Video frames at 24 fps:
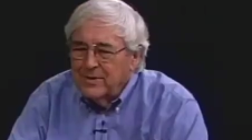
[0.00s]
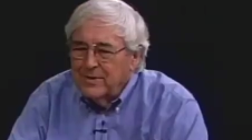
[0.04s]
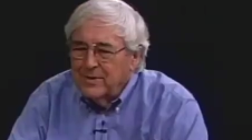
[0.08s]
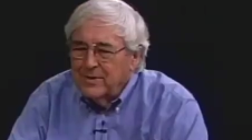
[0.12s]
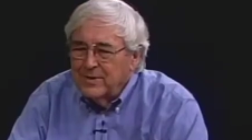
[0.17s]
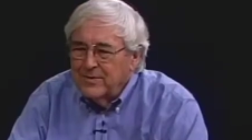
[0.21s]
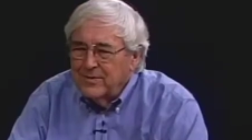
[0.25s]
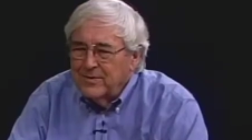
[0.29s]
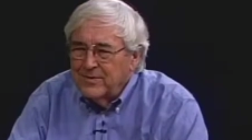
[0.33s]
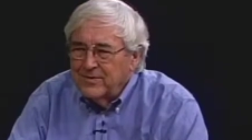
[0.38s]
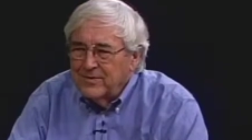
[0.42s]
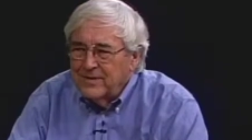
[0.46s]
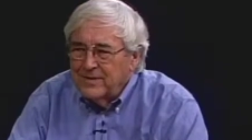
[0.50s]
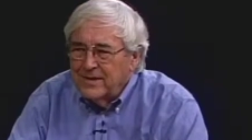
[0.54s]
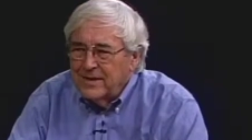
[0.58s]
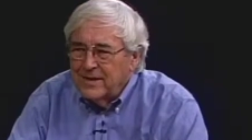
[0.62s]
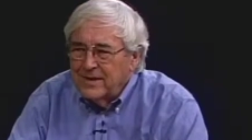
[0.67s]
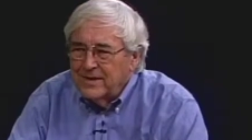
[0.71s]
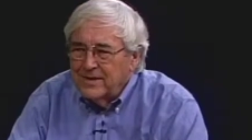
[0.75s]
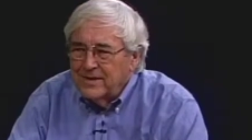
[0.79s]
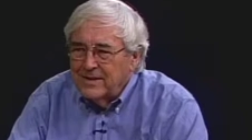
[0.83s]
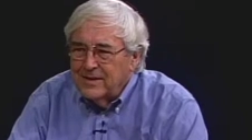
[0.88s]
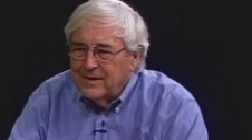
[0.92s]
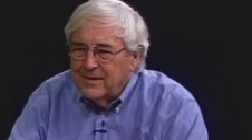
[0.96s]
of them is in,
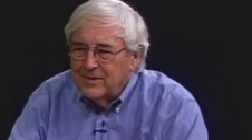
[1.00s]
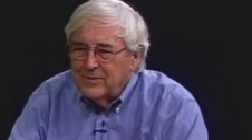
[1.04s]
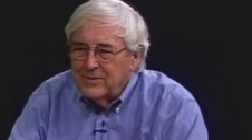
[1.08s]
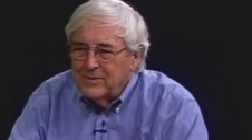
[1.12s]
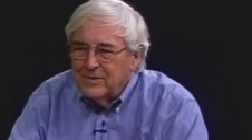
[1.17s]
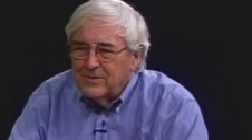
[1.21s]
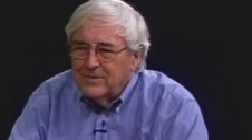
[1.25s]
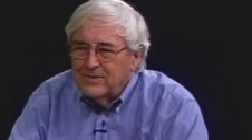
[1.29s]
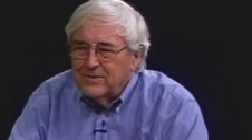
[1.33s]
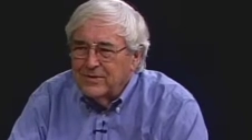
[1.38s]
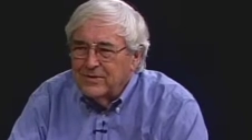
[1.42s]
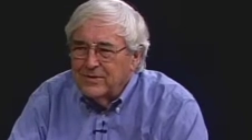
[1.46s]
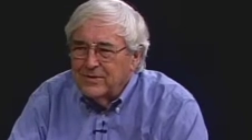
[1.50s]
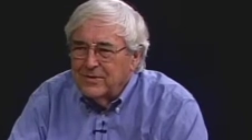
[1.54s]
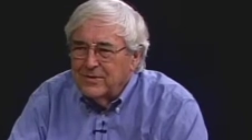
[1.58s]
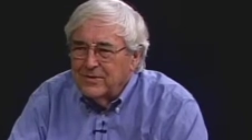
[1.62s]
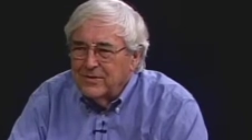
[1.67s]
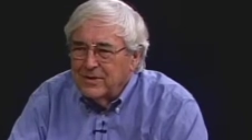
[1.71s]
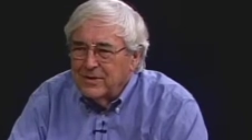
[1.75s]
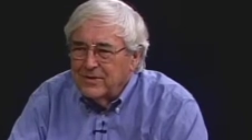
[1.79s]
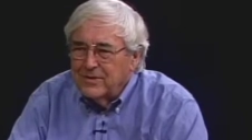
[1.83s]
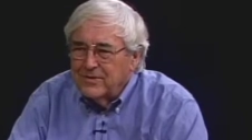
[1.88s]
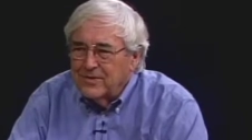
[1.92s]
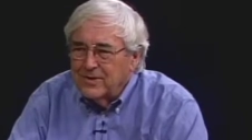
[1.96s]
and the other one is in New
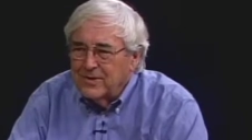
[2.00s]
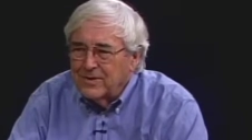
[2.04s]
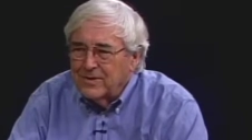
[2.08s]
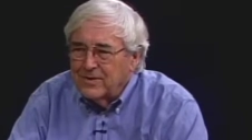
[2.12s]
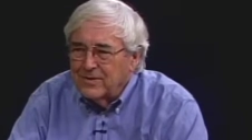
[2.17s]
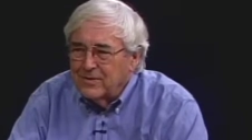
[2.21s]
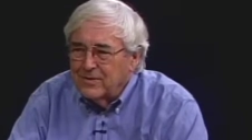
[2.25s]
York City,